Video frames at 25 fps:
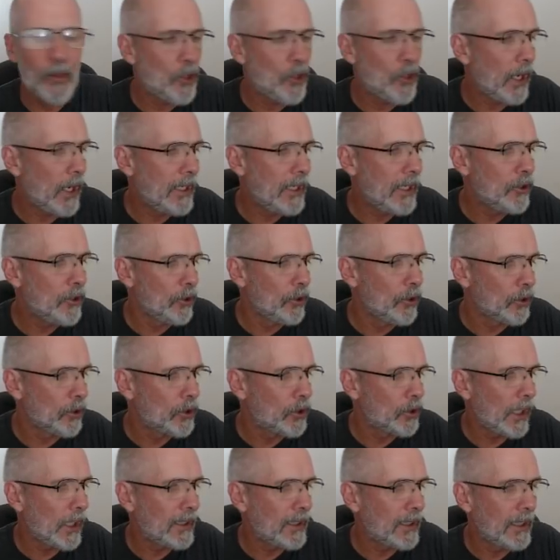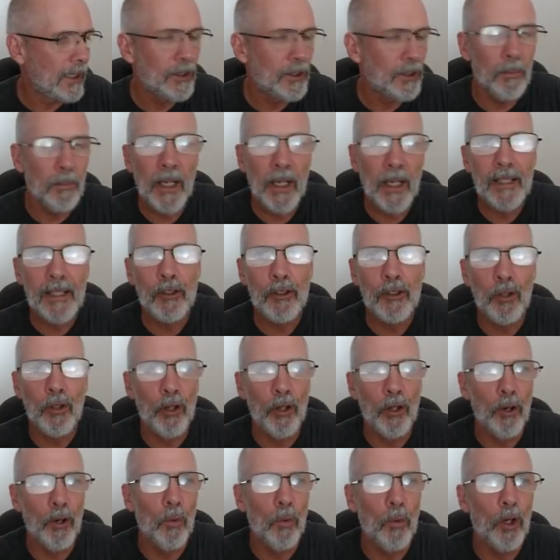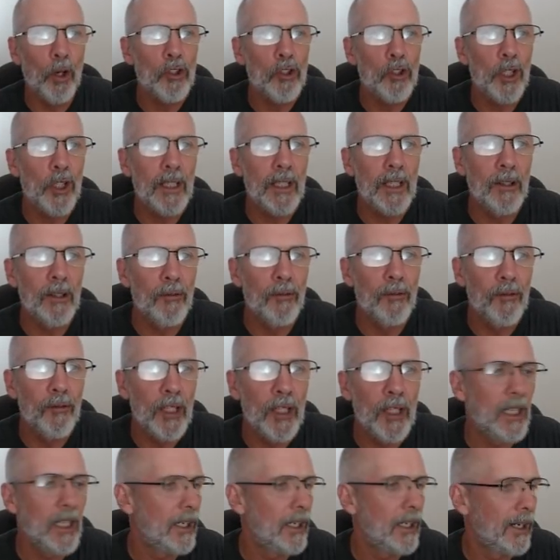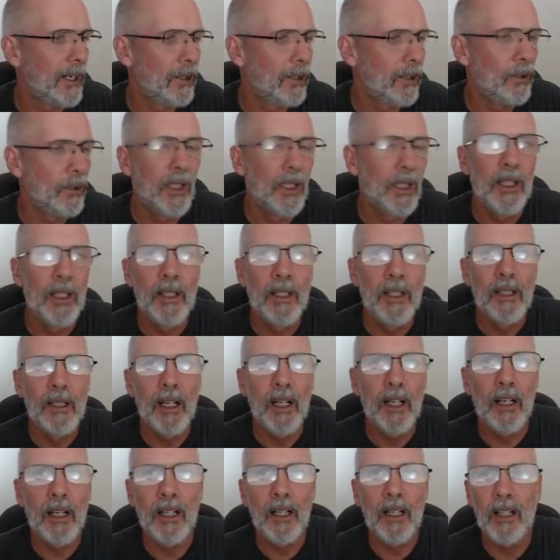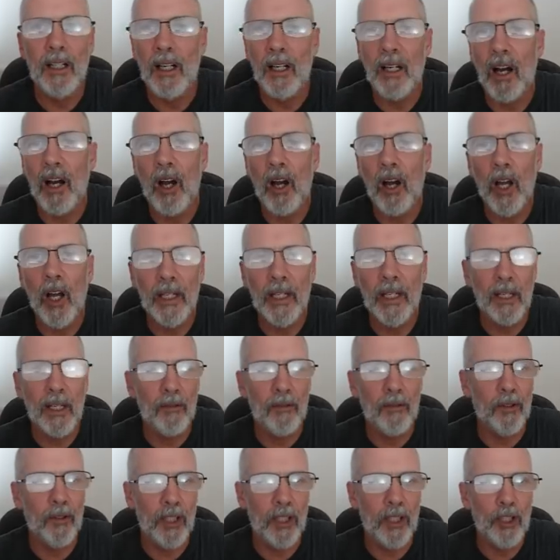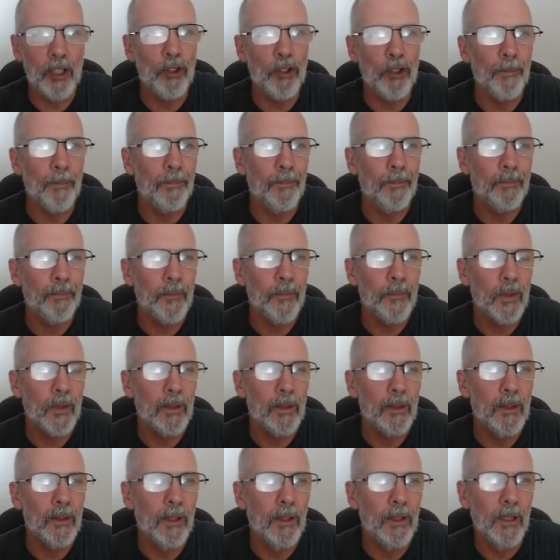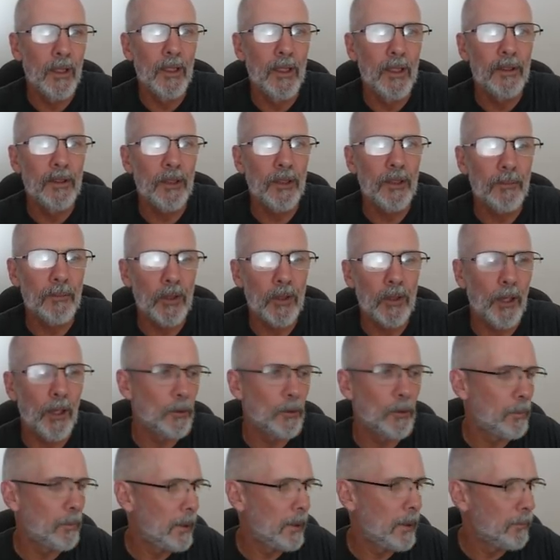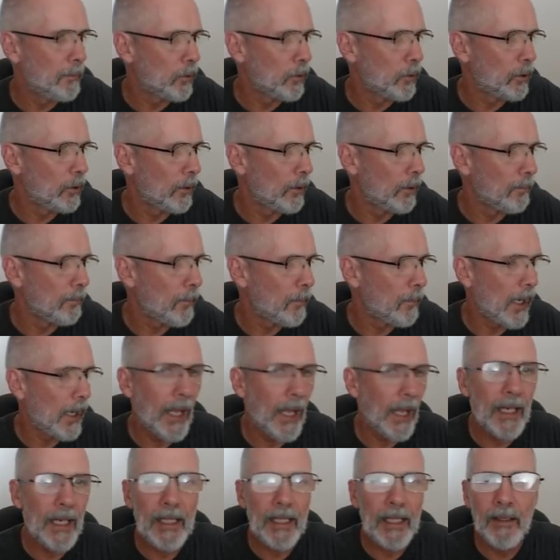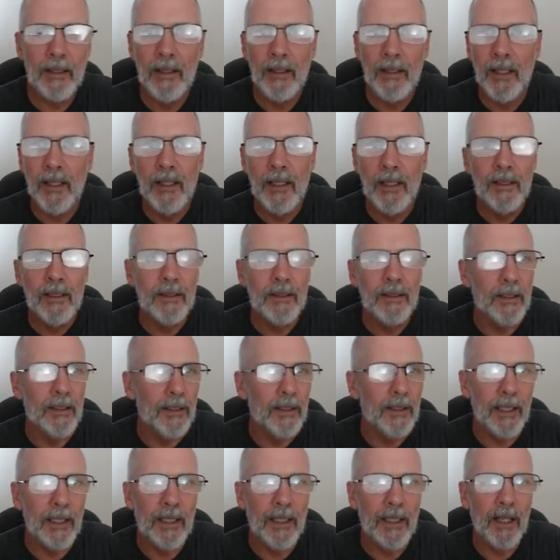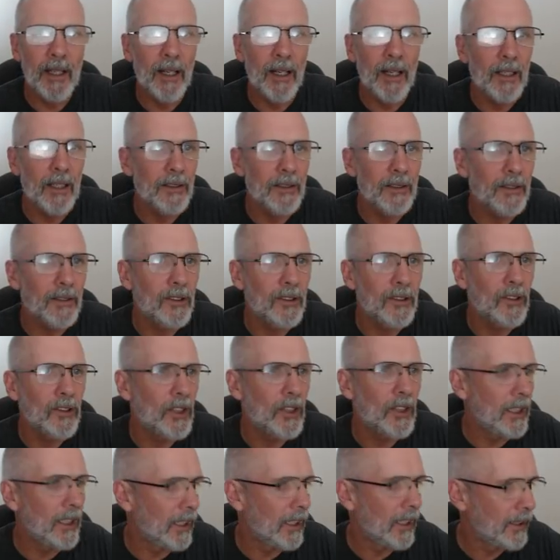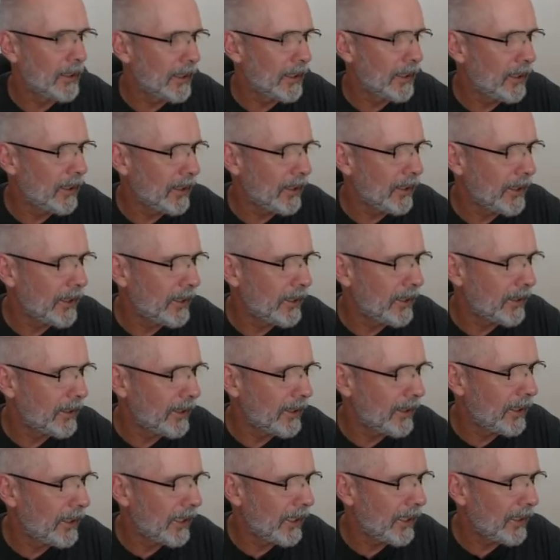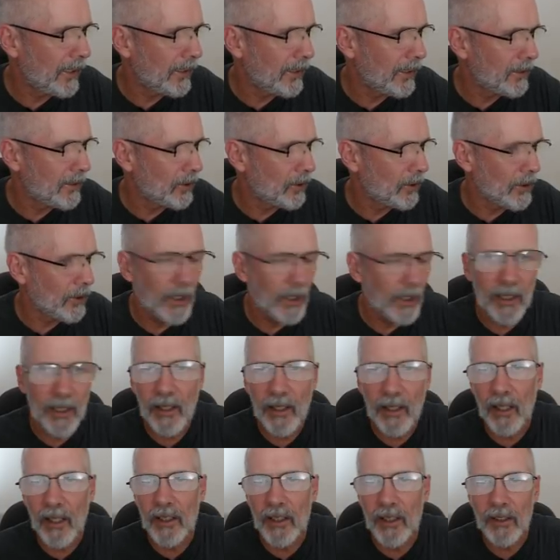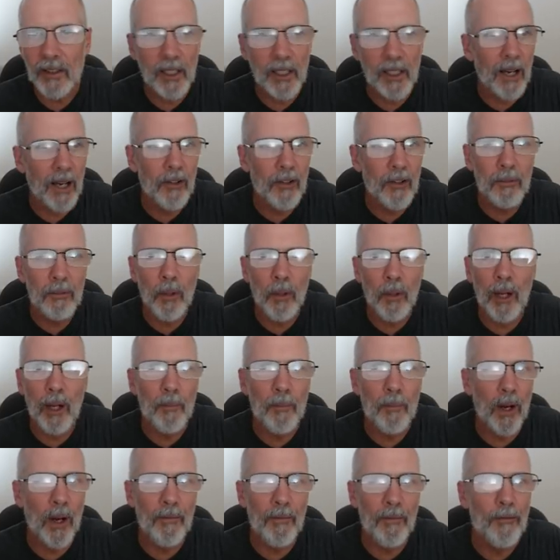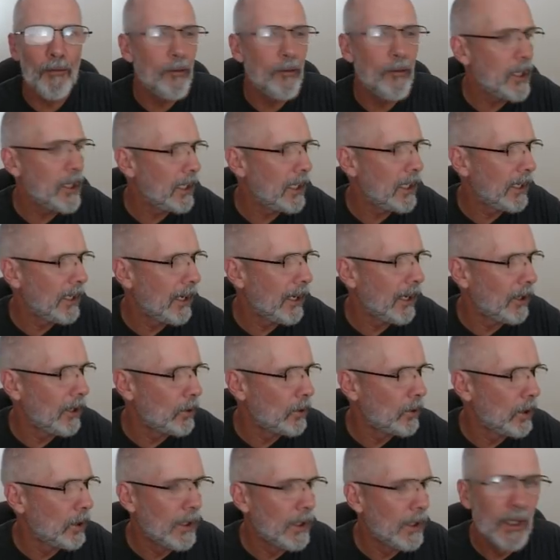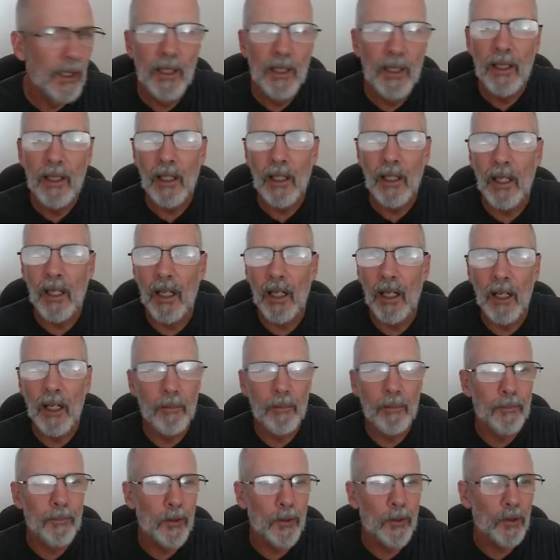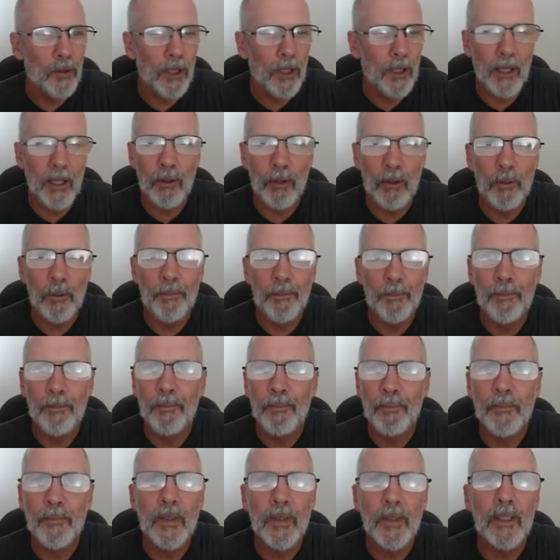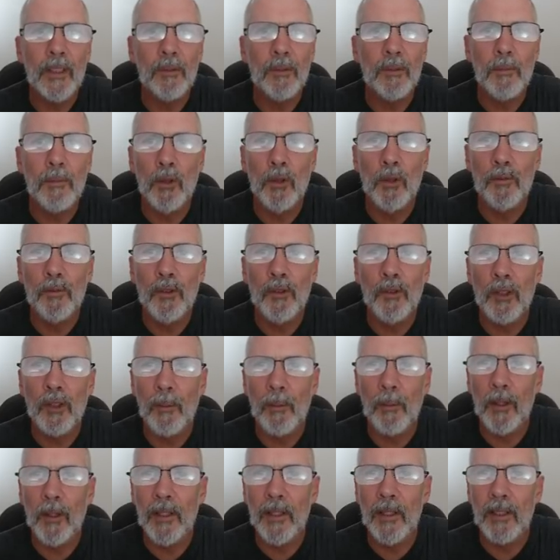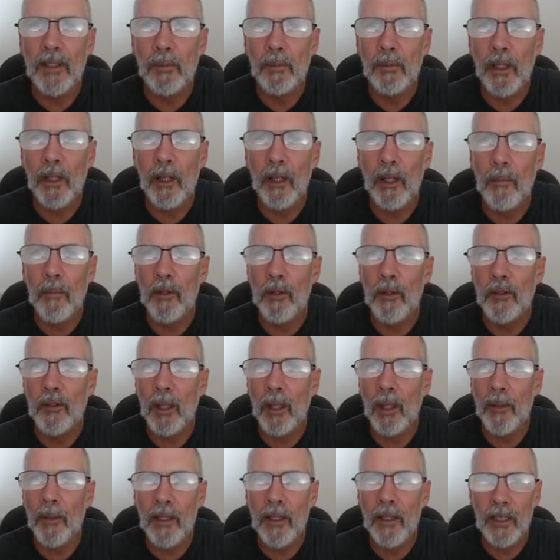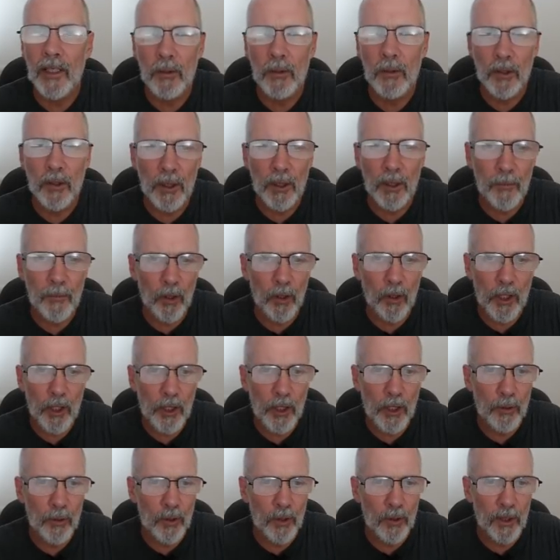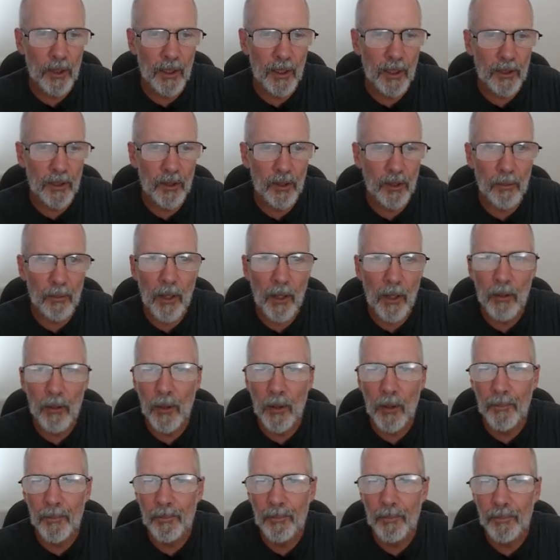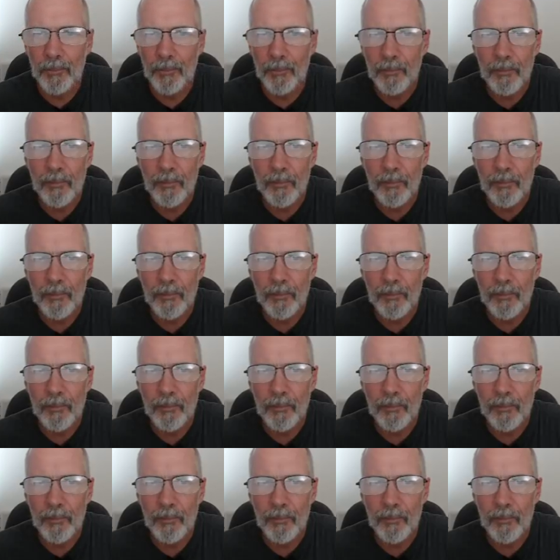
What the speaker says: change your settings. Make sure you're watching the video high definition. Sometimes people complain that they can't see. I think I can get this on here. No, it's covered by my video. So let's move some of these. We're going to move some of these because I'm not using these at the moment,